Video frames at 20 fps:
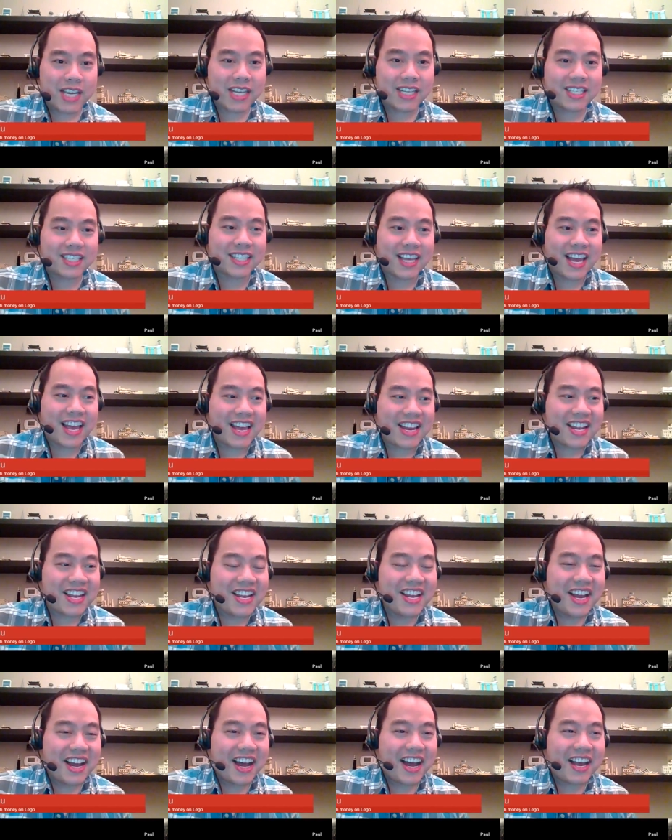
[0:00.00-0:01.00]
set
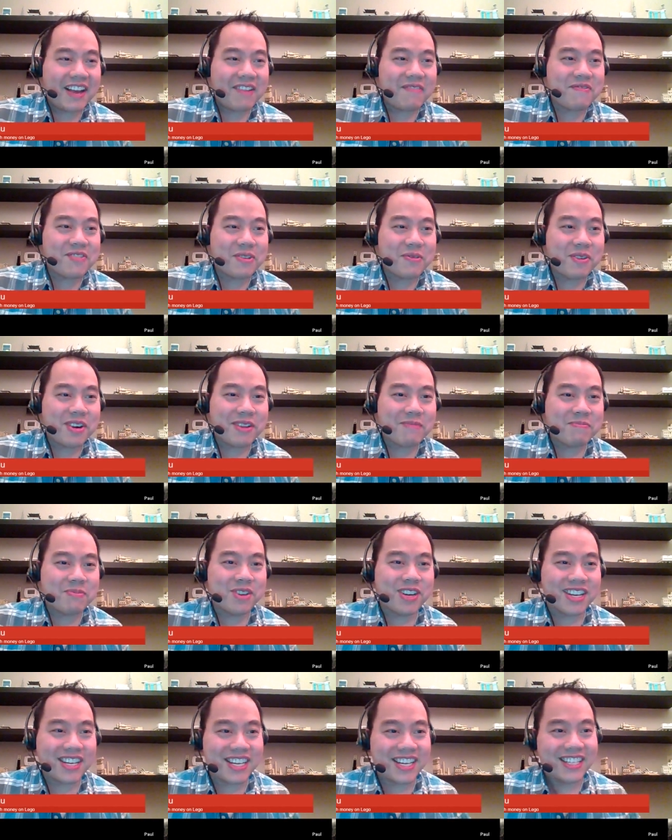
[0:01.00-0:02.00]
i have nowhere to put it
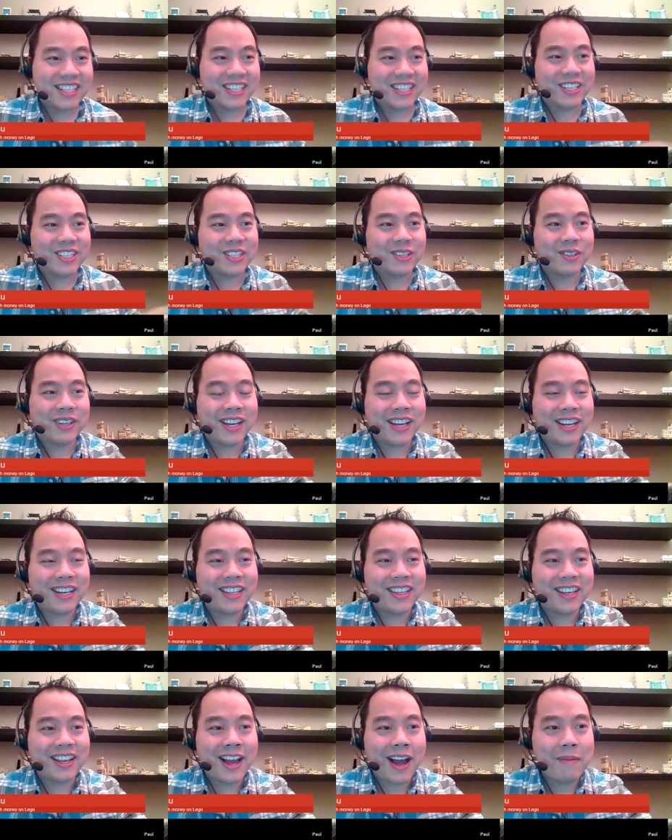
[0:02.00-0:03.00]
either so kind of the
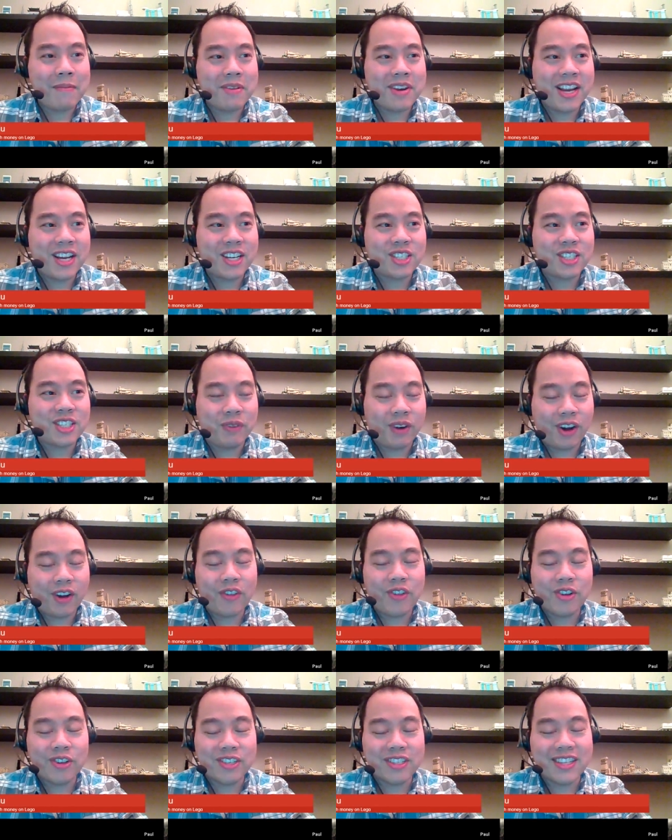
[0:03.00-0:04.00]
combination of all
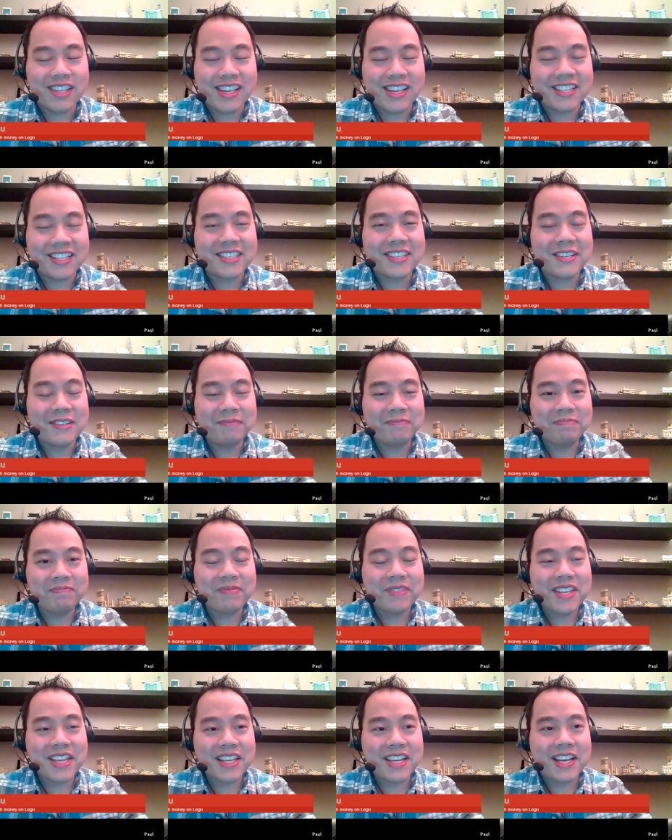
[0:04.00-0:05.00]
those things
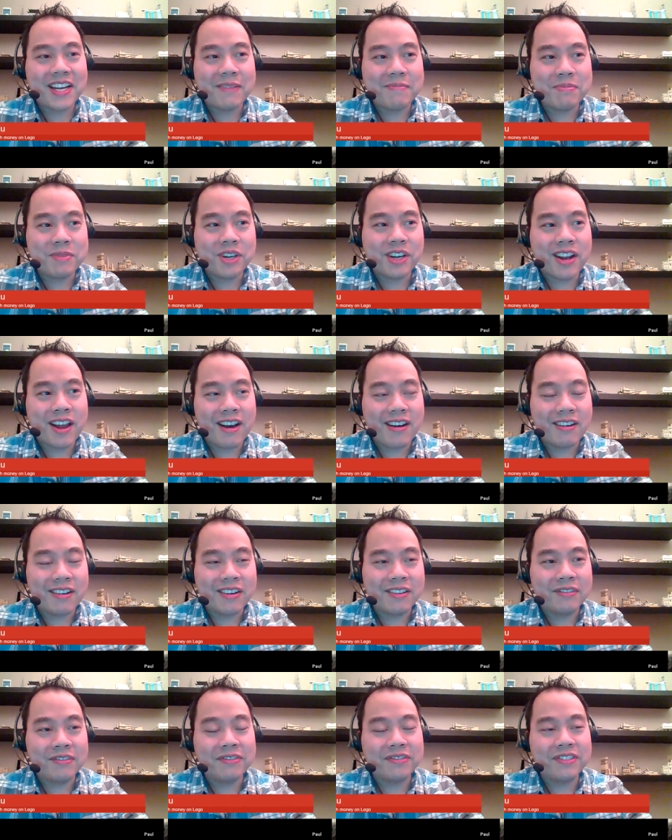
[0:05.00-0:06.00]
kind of put it out
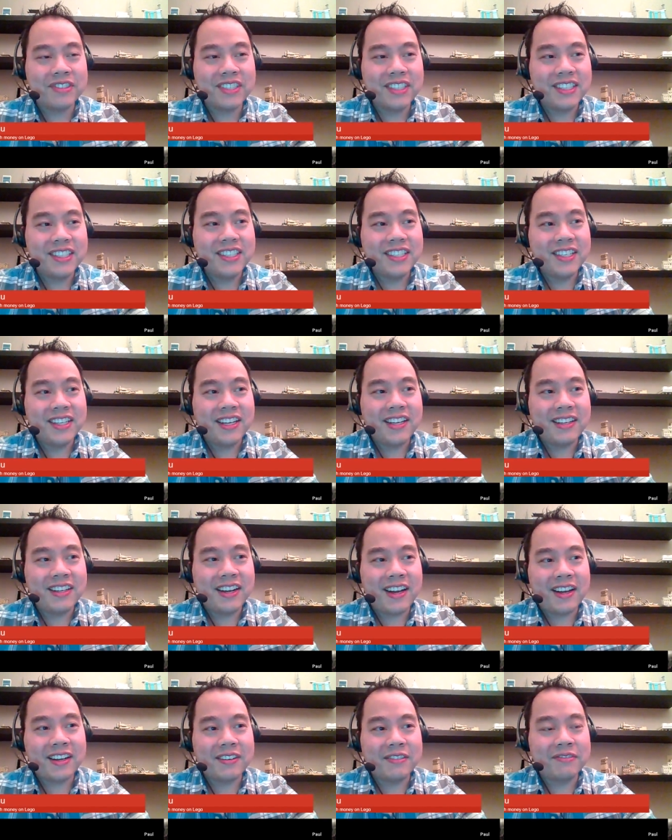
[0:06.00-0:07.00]
of uh,
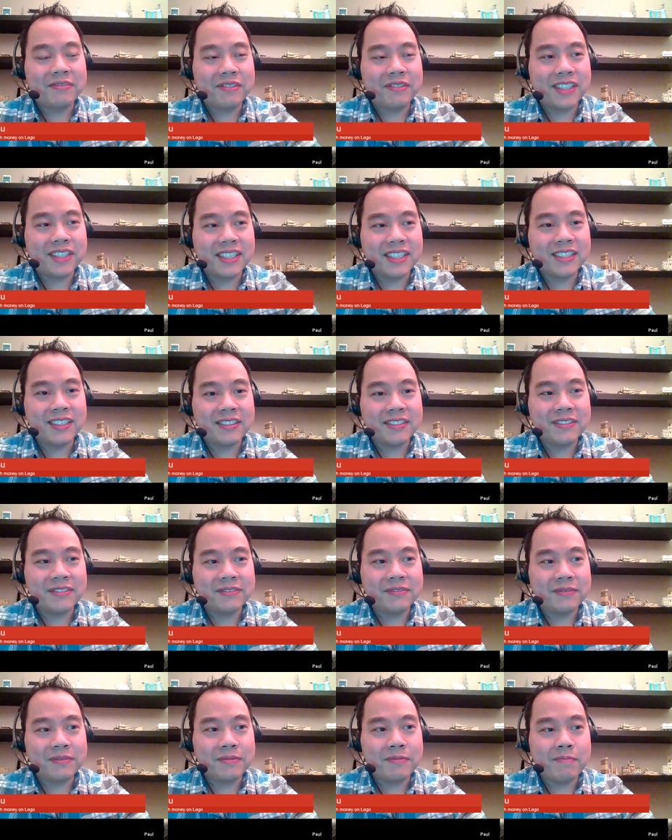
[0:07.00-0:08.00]
out of uh,
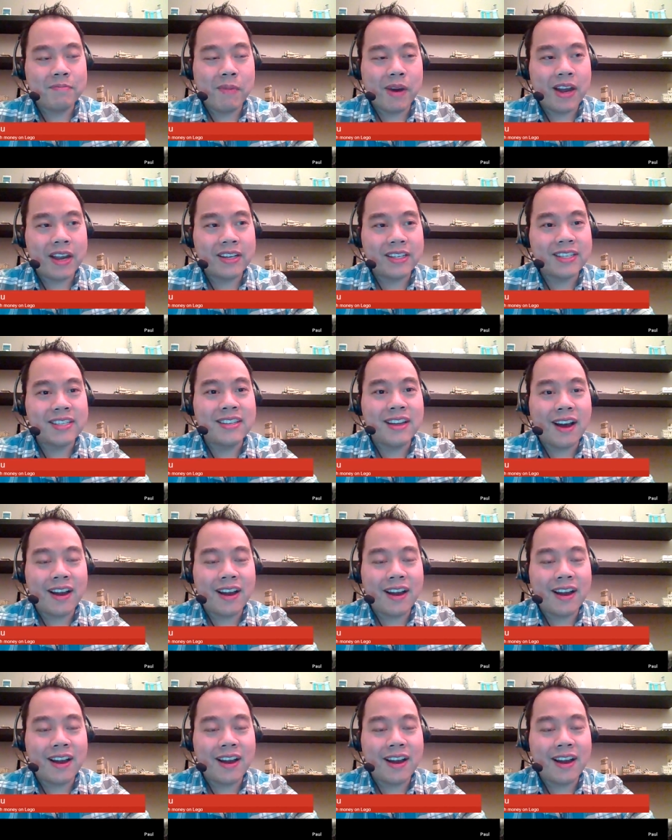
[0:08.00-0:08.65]
my out desires, of your